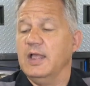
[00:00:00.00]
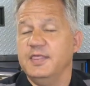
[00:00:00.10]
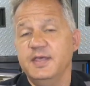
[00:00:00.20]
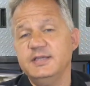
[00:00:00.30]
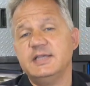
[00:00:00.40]

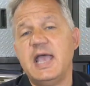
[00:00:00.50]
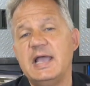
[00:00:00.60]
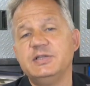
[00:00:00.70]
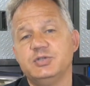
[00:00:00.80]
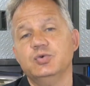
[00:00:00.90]
This
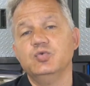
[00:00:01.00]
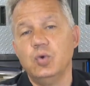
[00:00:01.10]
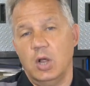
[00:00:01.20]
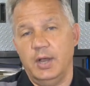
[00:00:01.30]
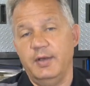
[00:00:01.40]
has to
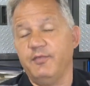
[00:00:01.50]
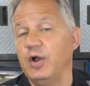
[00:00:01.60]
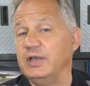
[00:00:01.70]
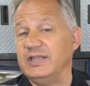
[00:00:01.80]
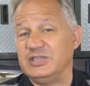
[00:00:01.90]
run for
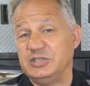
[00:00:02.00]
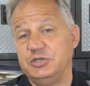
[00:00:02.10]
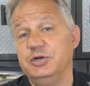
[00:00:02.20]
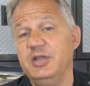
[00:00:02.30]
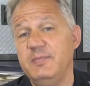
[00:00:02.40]
at least
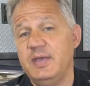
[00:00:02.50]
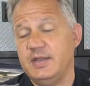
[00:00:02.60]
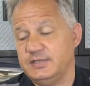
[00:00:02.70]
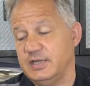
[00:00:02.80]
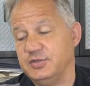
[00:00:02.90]
30
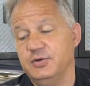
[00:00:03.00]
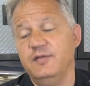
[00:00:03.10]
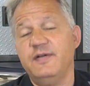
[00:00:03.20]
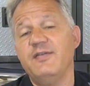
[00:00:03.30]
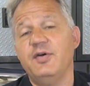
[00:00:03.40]
minutes at
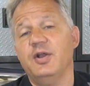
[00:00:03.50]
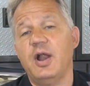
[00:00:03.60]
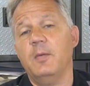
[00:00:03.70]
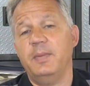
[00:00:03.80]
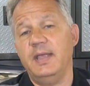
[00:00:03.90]
3,500
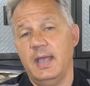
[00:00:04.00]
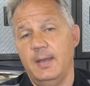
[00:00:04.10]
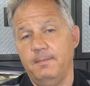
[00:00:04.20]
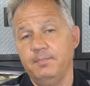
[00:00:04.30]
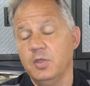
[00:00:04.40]

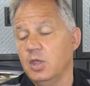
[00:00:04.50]
RPM